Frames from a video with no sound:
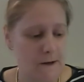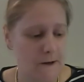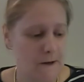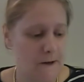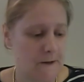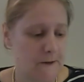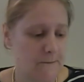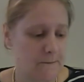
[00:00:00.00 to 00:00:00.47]

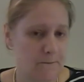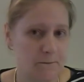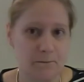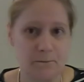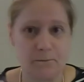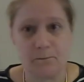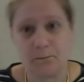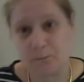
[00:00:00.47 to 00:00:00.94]

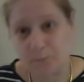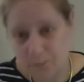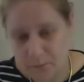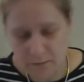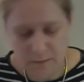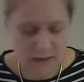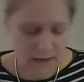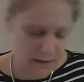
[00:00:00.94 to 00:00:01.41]

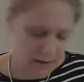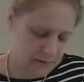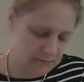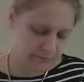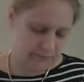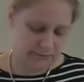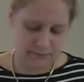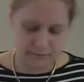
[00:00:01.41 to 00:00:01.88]
Again,
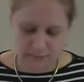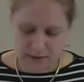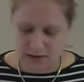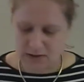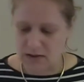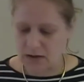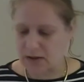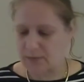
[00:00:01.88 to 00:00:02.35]

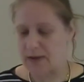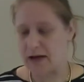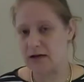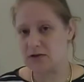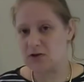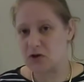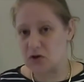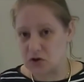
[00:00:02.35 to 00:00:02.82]
it's lucky bags.